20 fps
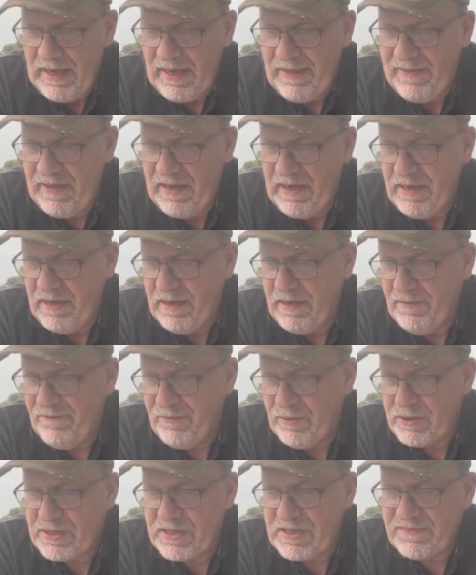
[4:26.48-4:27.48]
And then
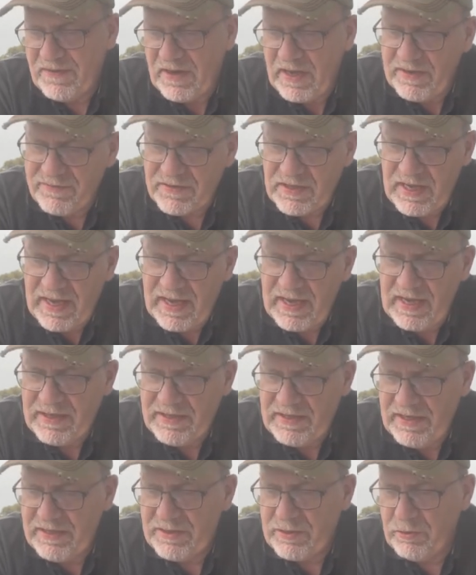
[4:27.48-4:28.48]
verses 5 to
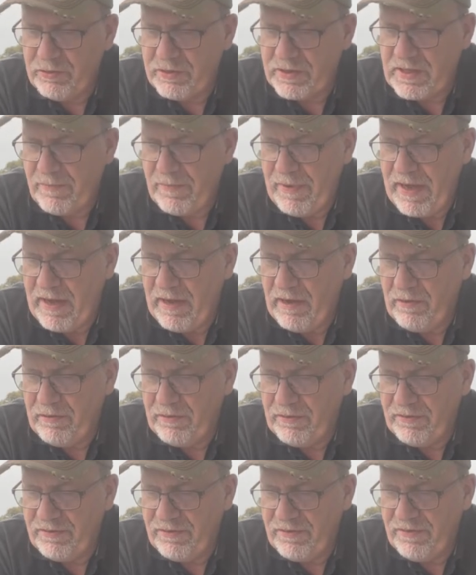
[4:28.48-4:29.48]
8, he talks
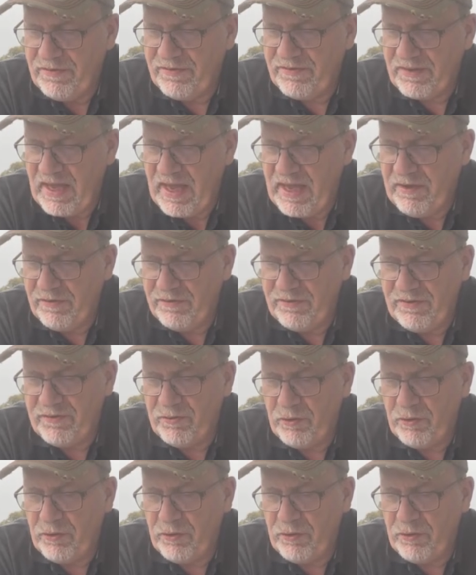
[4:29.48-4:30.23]
about the scales.